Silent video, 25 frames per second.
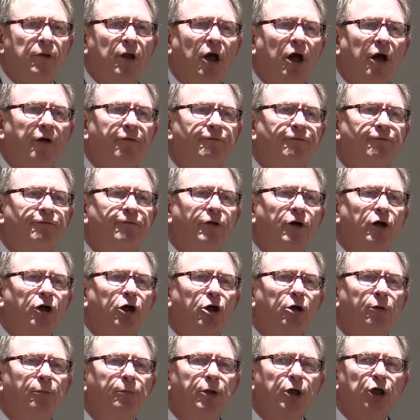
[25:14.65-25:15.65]

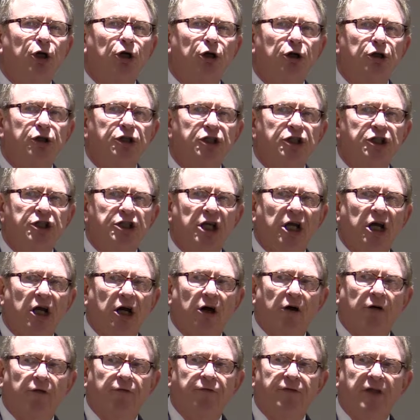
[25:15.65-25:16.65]
Affirm
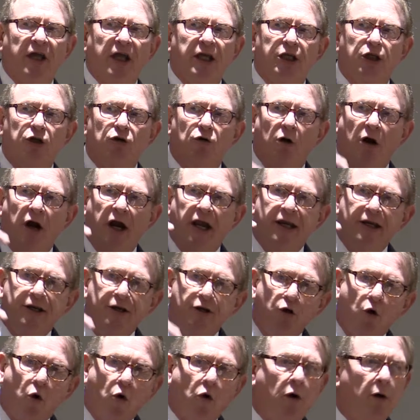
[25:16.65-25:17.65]
yourself that you are a
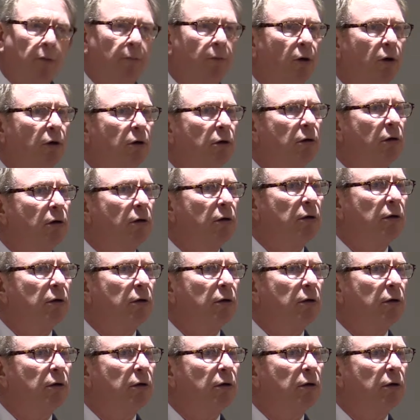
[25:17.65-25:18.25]
normal,